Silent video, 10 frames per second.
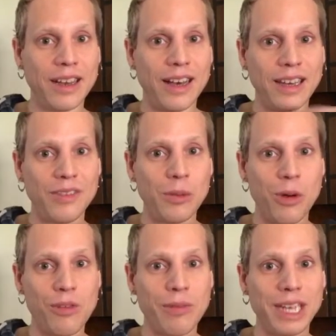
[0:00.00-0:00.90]
I'll give you
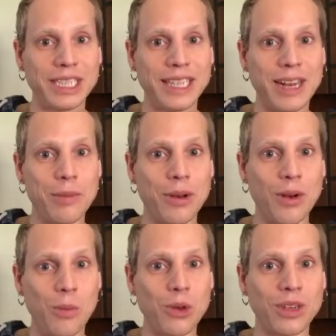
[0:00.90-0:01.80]
more information later, but
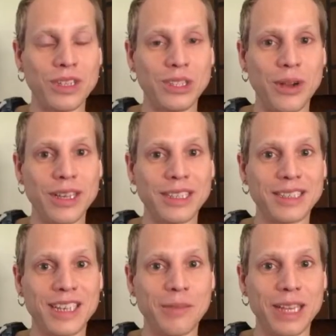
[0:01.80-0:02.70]
hope you can join us.
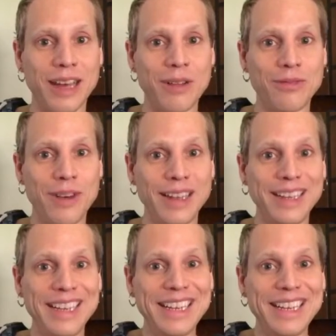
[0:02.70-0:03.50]
It's going to be a lot of fun.